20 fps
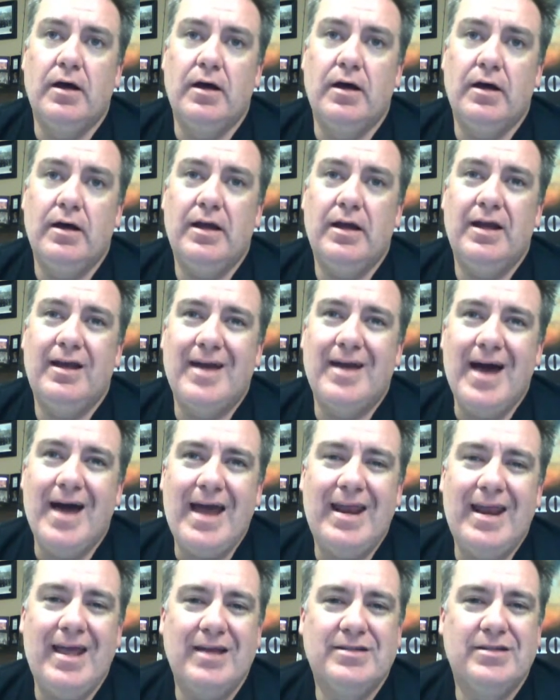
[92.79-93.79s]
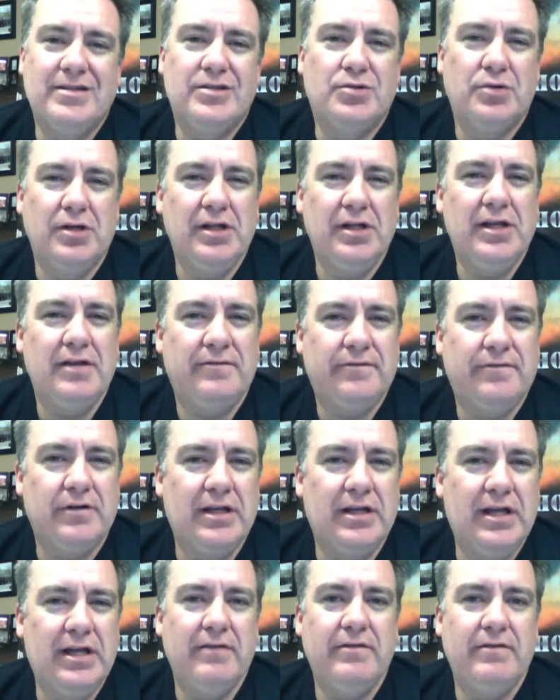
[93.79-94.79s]
uh, and Kydex is really a
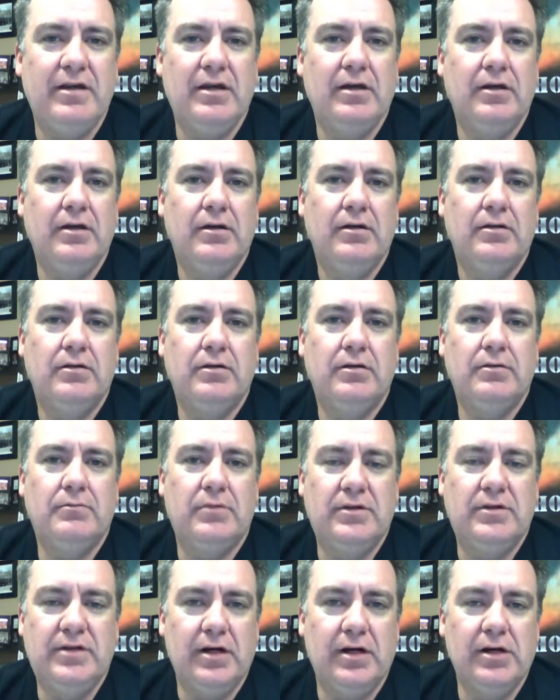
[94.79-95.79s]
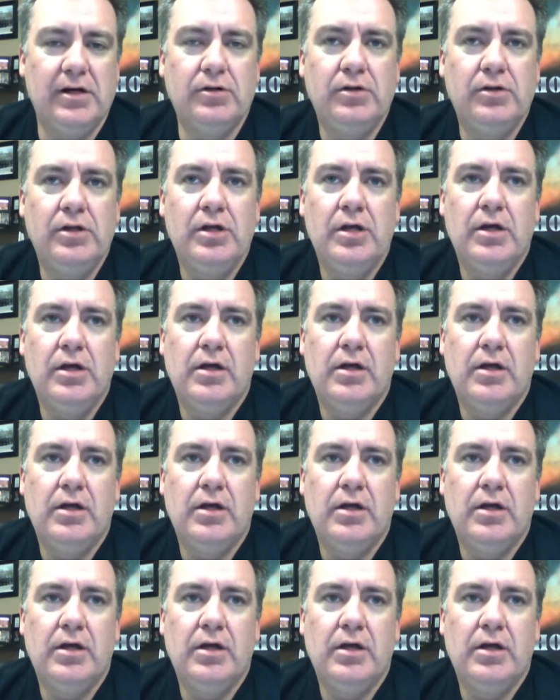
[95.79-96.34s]
forgiving material.